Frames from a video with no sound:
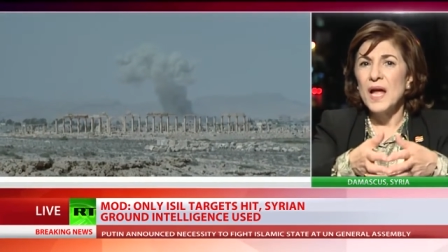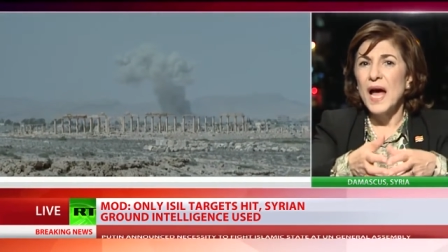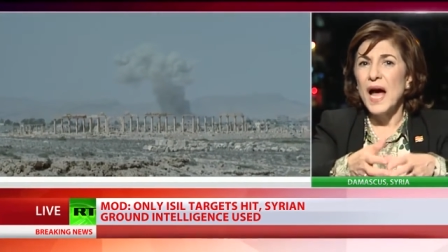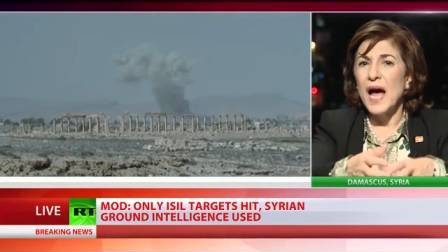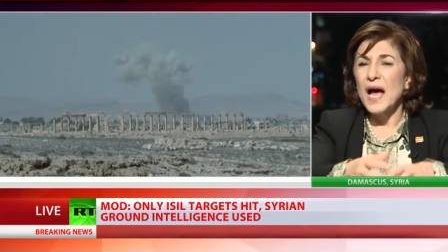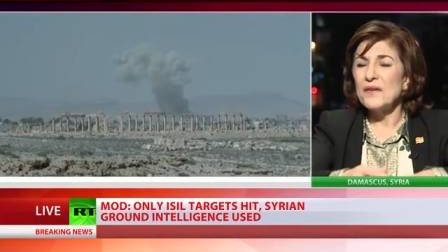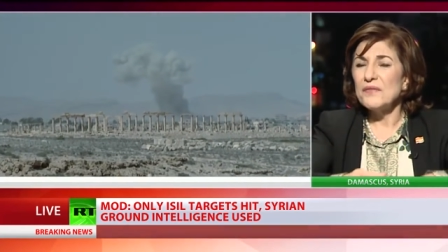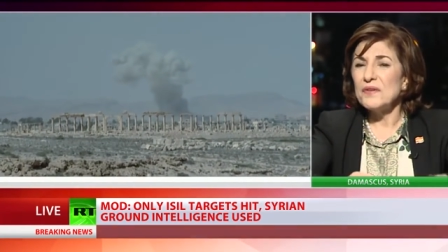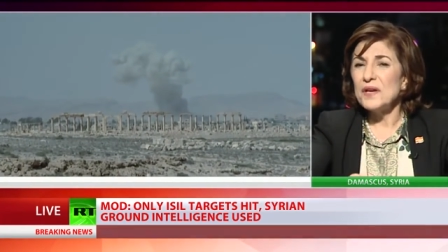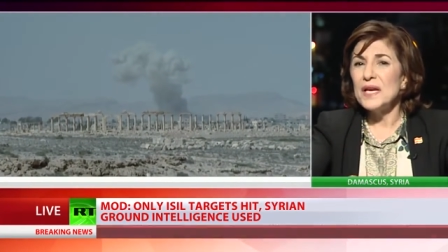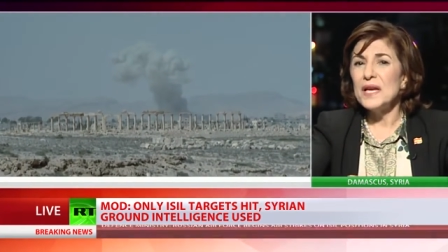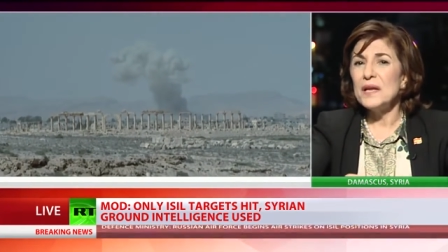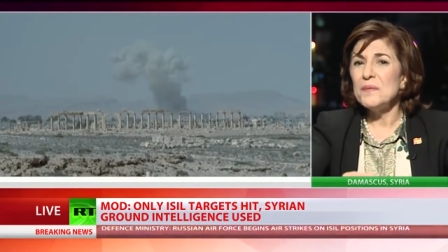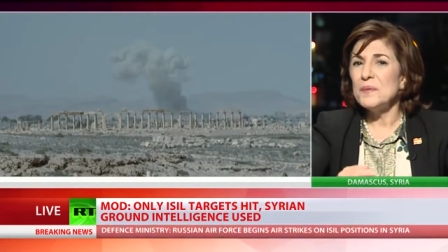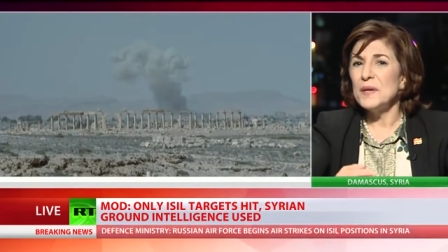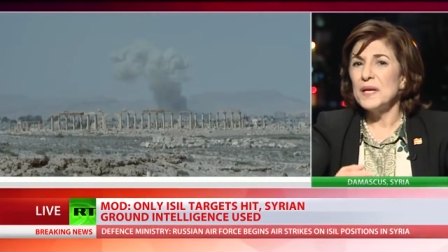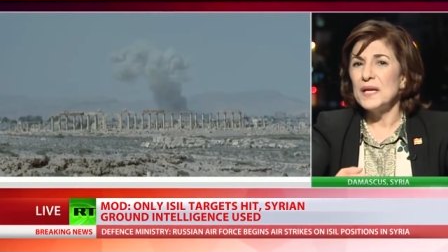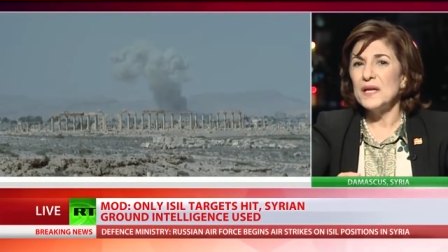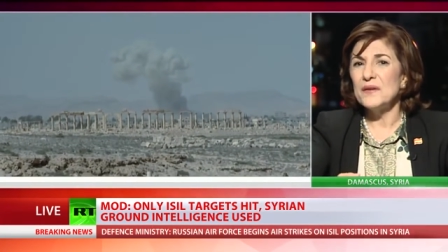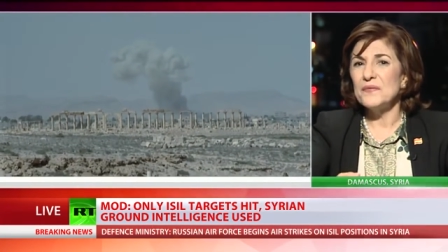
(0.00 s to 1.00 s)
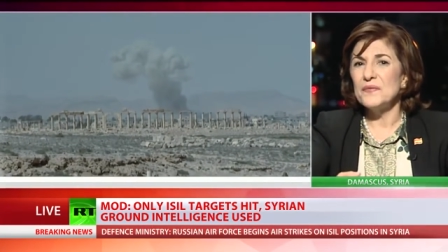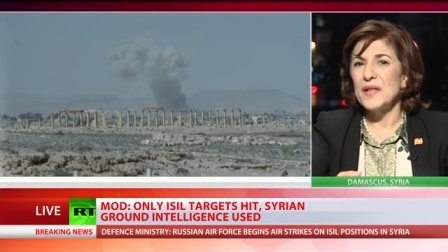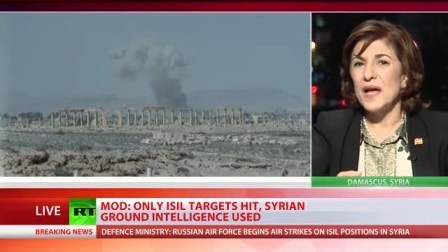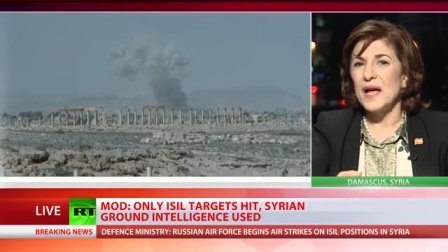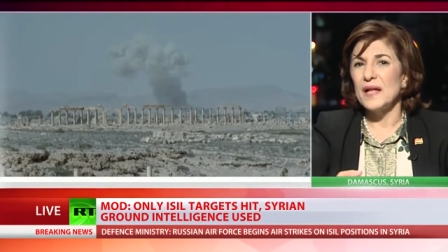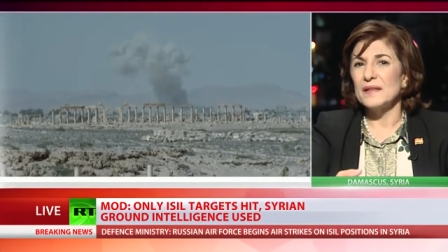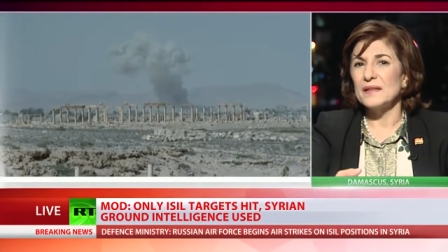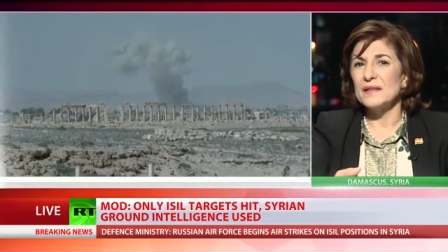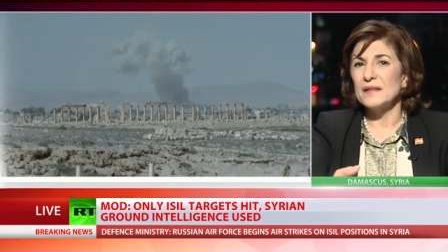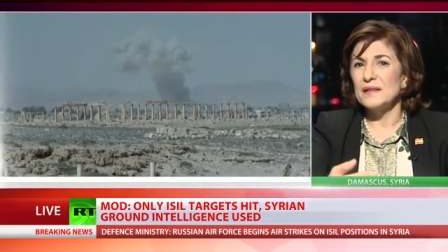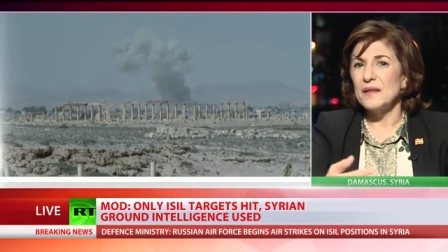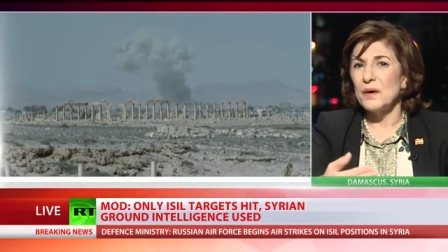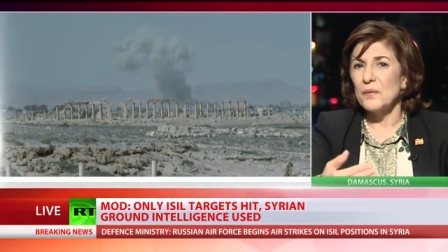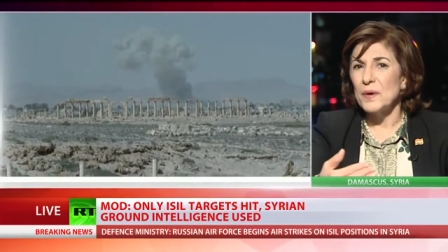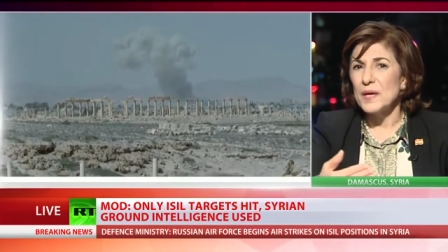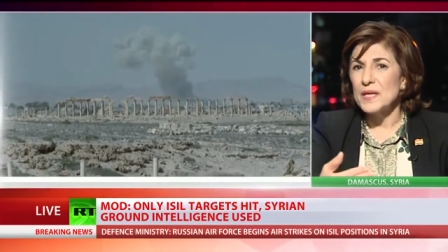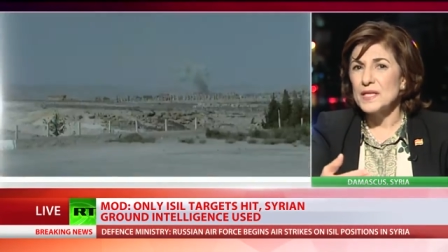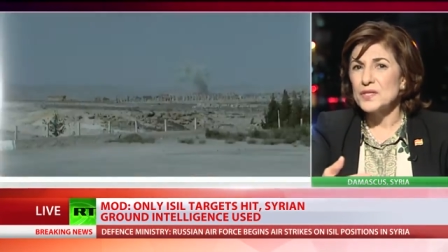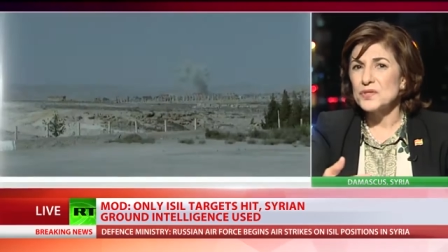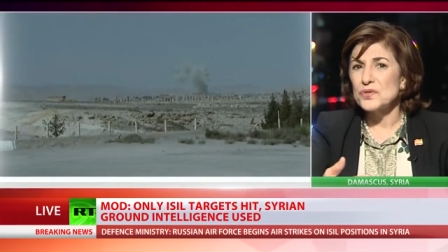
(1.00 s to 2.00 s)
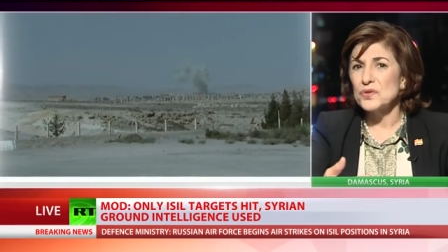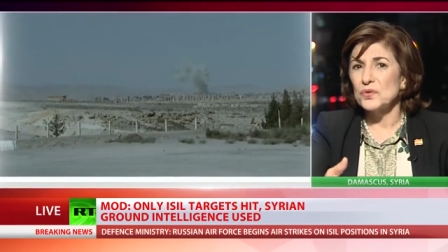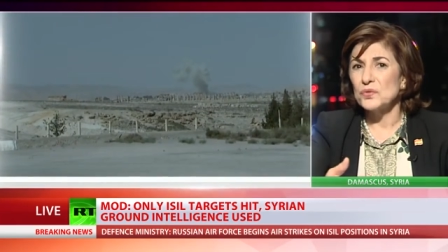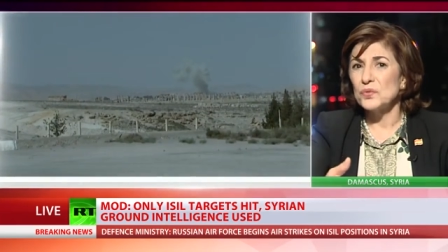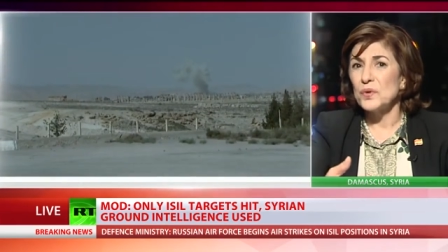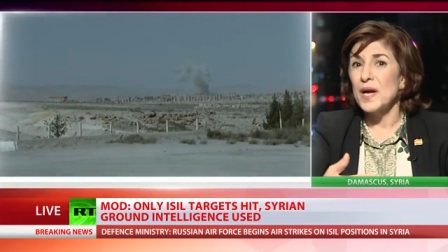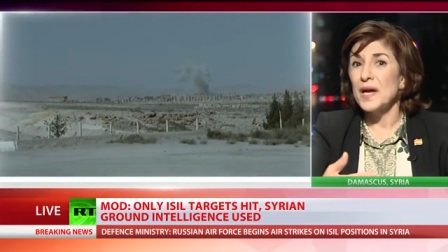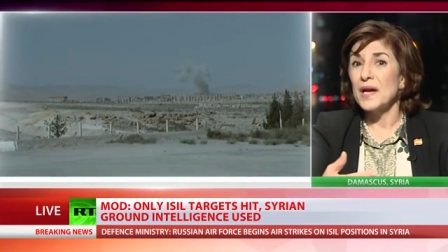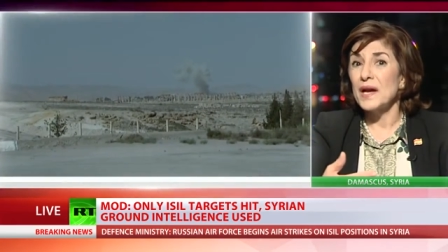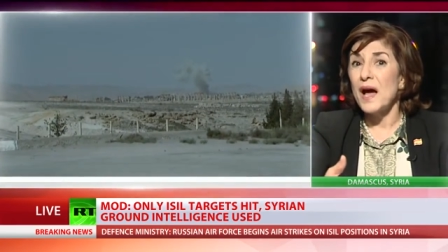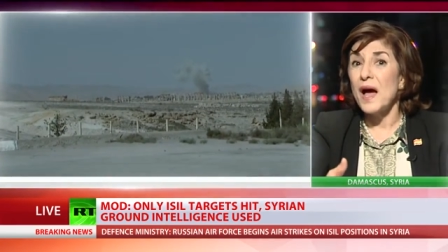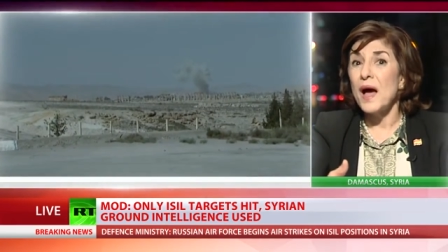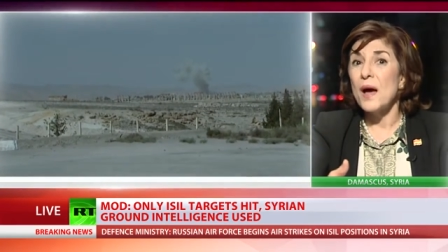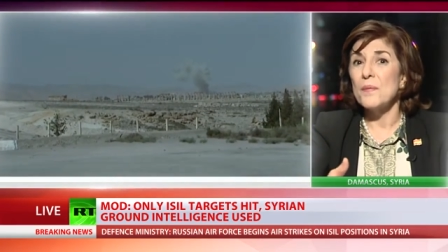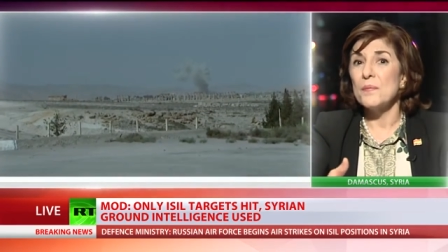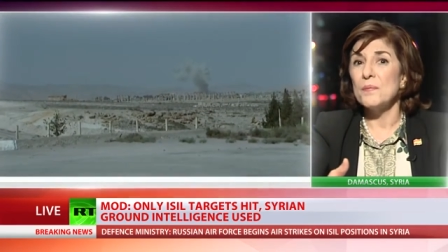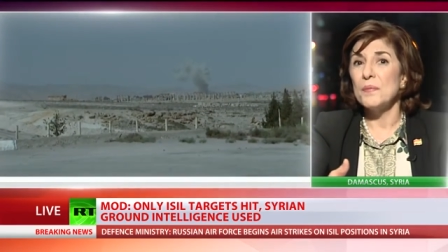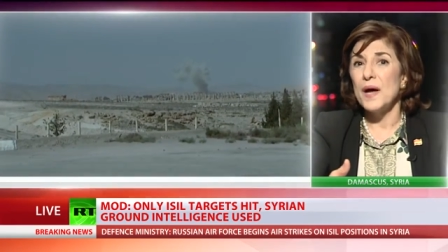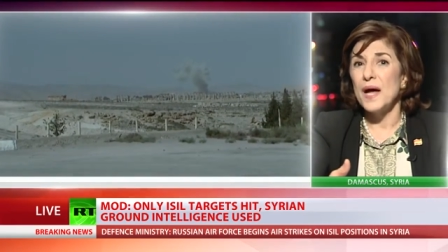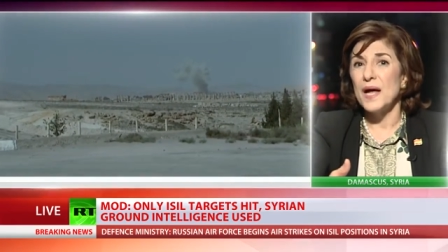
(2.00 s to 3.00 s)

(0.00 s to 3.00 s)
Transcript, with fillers: I really believe that the West should wake up